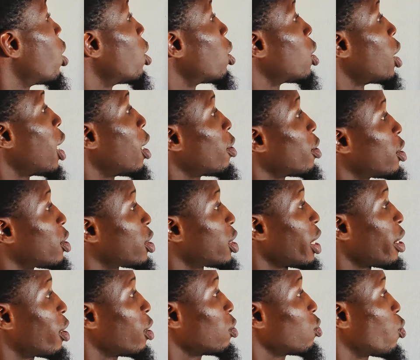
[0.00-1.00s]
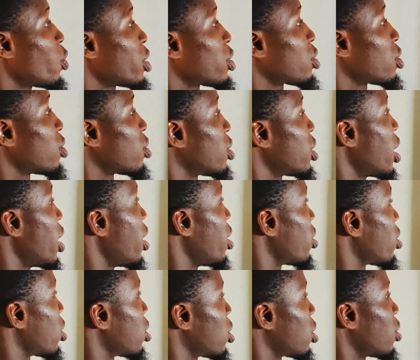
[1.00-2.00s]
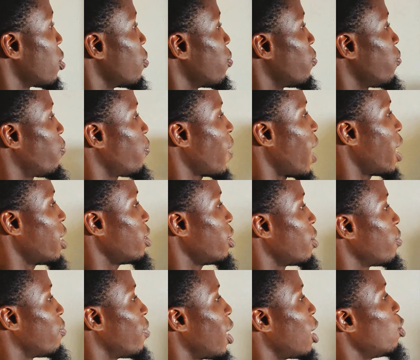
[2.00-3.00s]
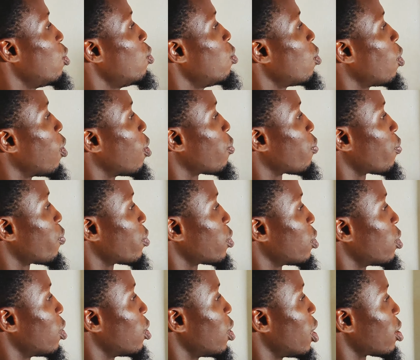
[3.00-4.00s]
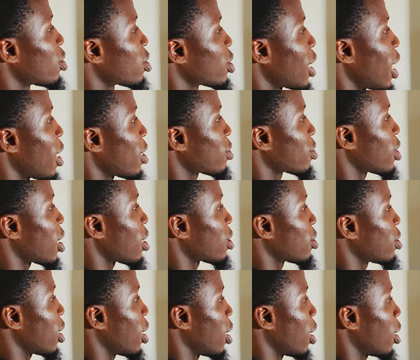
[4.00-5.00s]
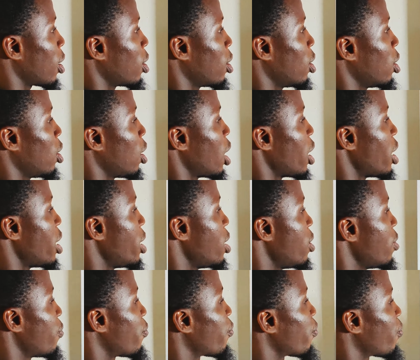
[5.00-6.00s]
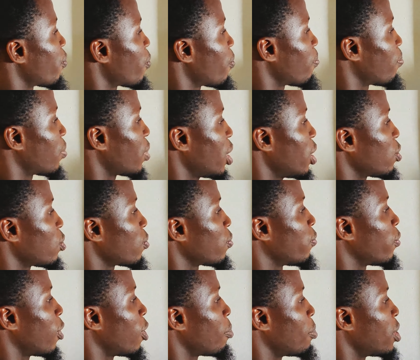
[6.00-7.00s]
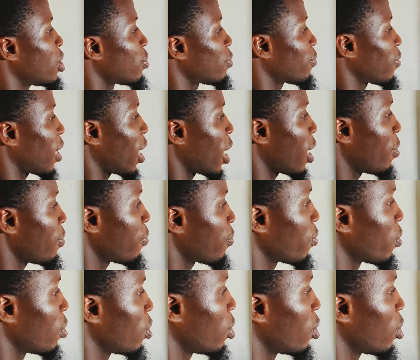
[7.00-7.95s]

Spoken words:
Now the second question says find the value of star star star if 3 to 4 base 5